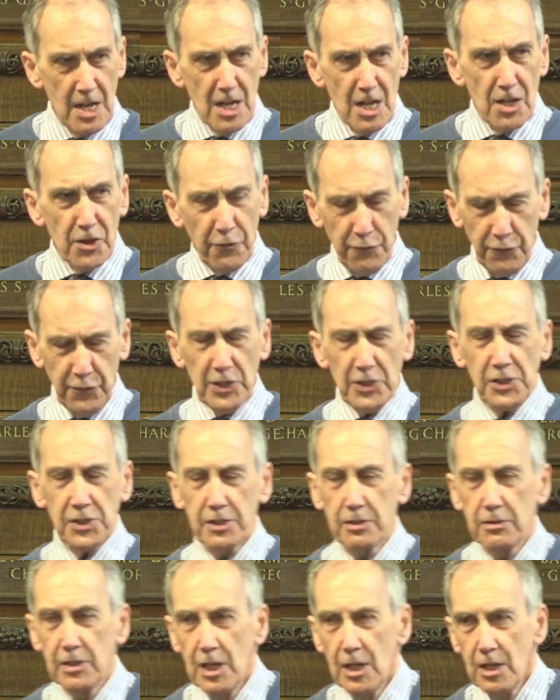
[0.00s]
The
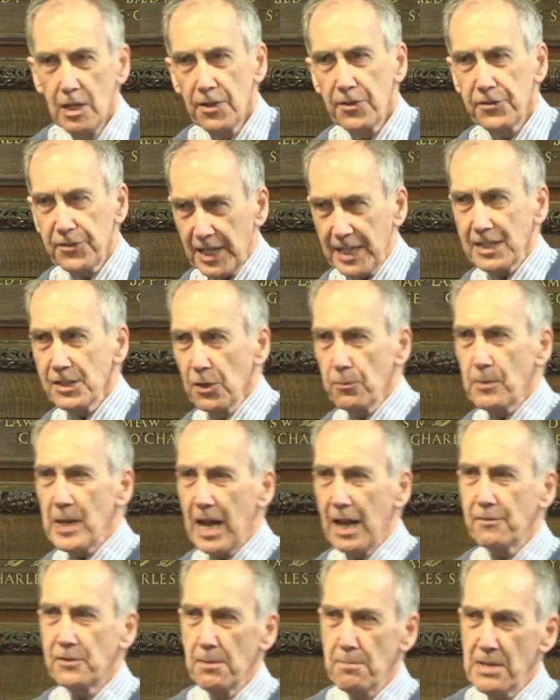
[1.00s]
first thing that we
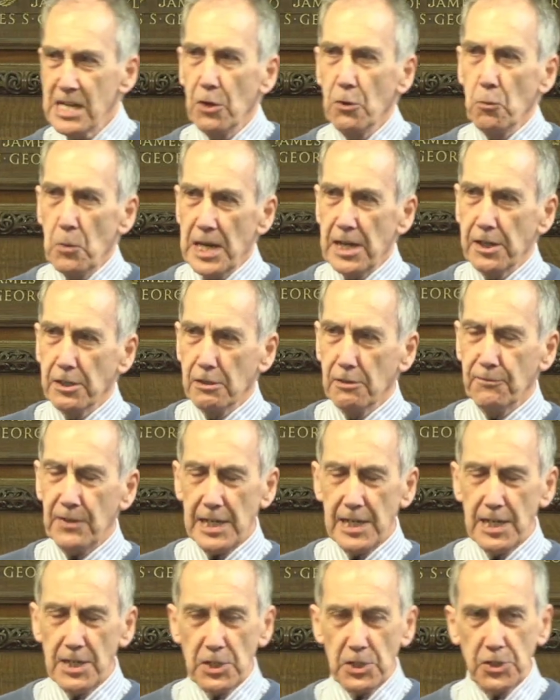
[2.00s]
have to be aware of
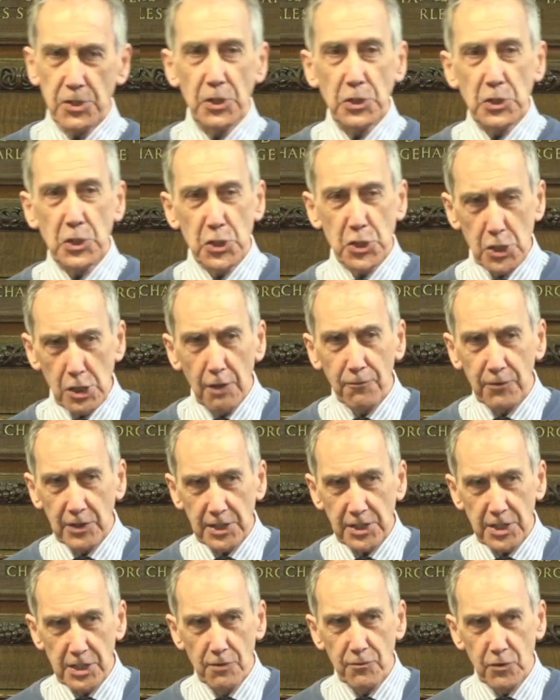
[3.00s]
is the
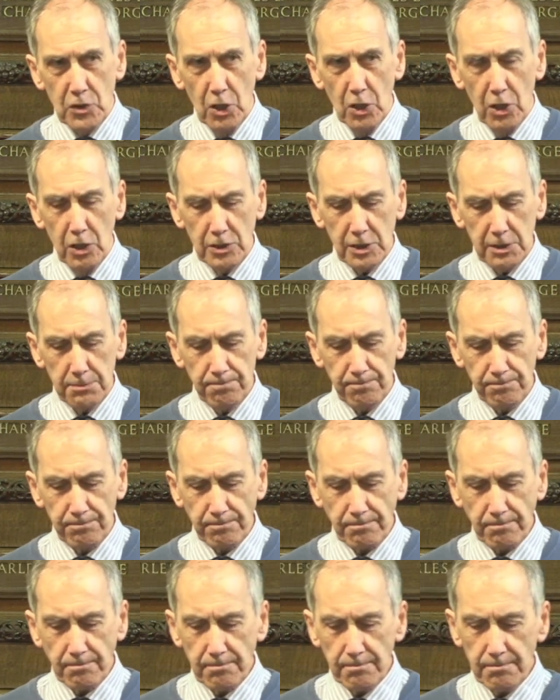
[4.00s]
sovereignty of God.
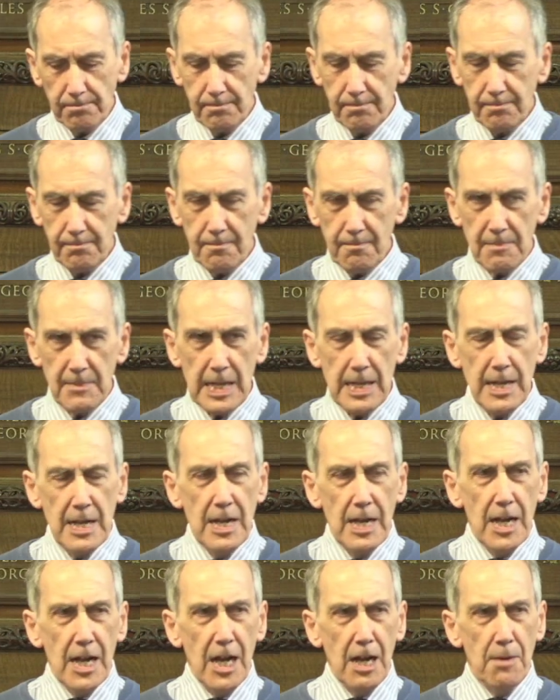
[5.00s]

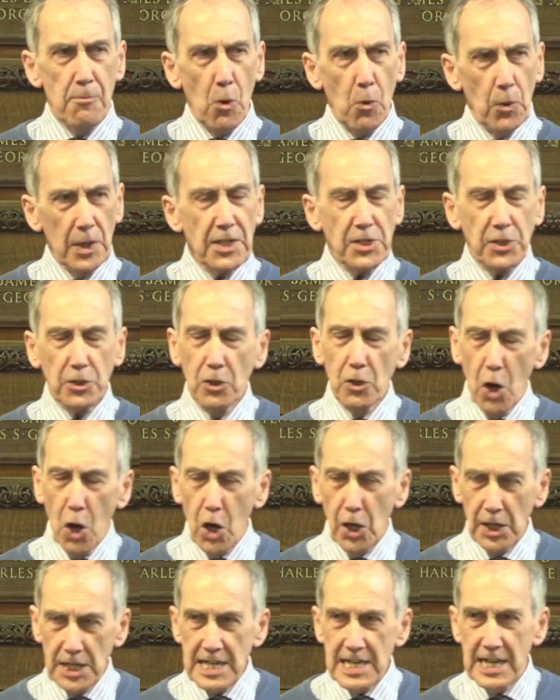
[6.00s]
Um, what is going
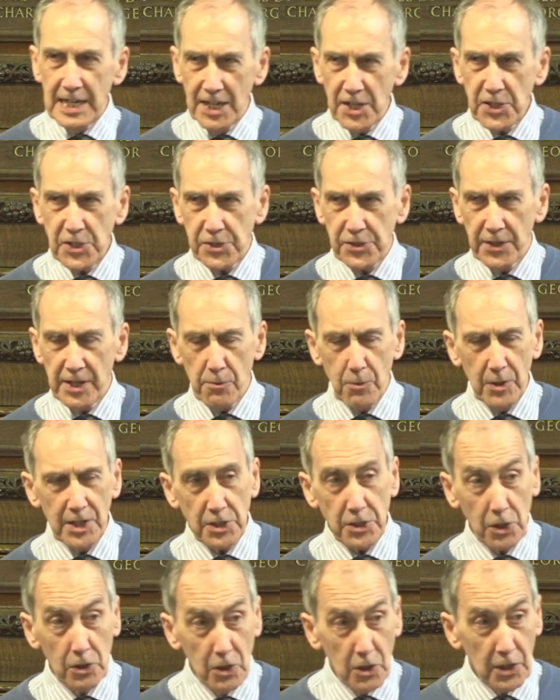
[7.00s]
on in history, what is
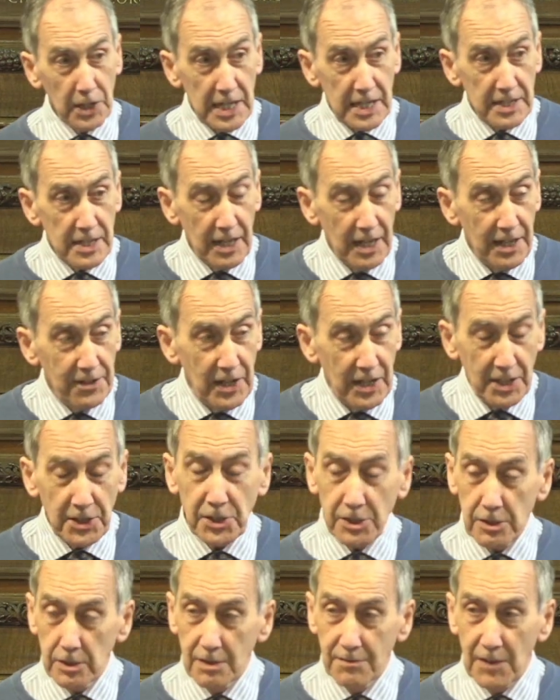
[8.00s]
going on in, in the
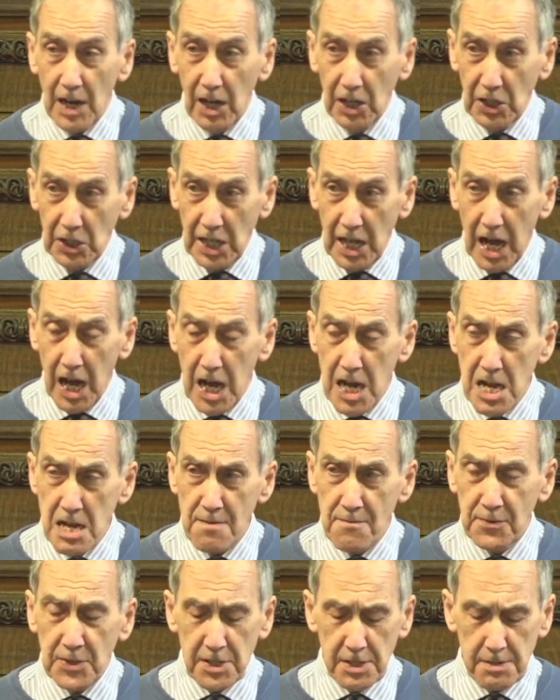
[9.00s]
history of our
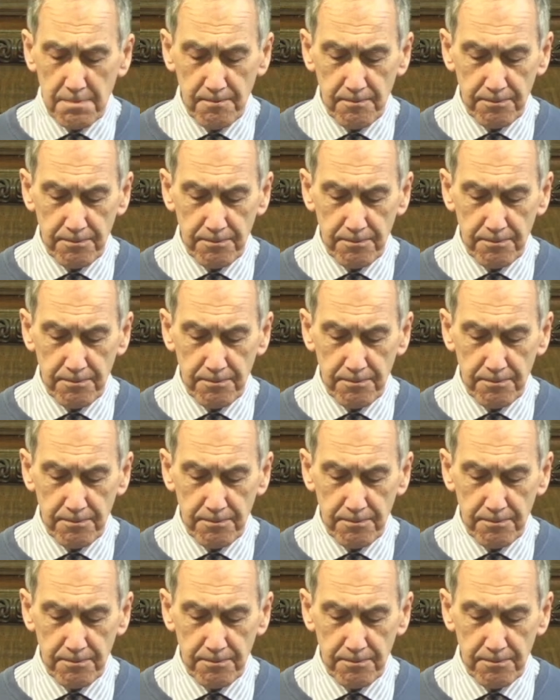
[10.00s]
lives,